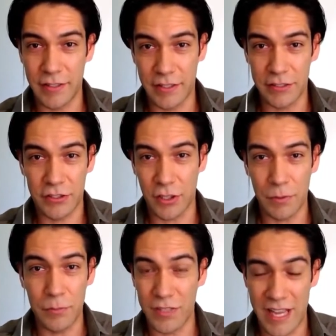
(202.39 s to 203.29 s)
the
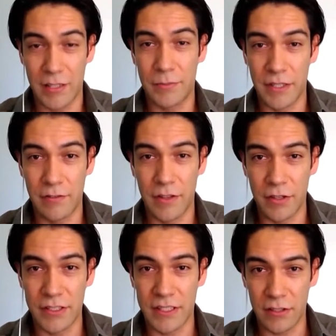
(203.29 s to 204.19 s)
shoppable element of
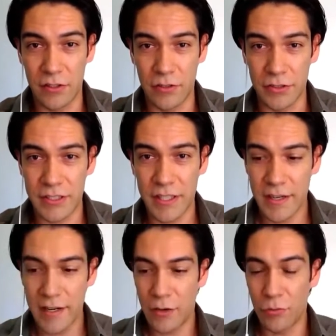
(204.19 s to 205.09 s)
those has launched.
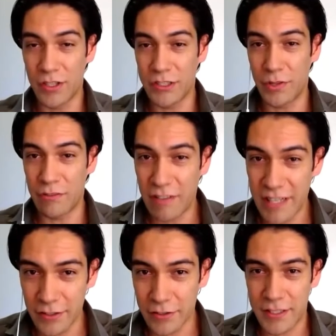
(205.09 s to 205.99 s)
Whereas with Reels,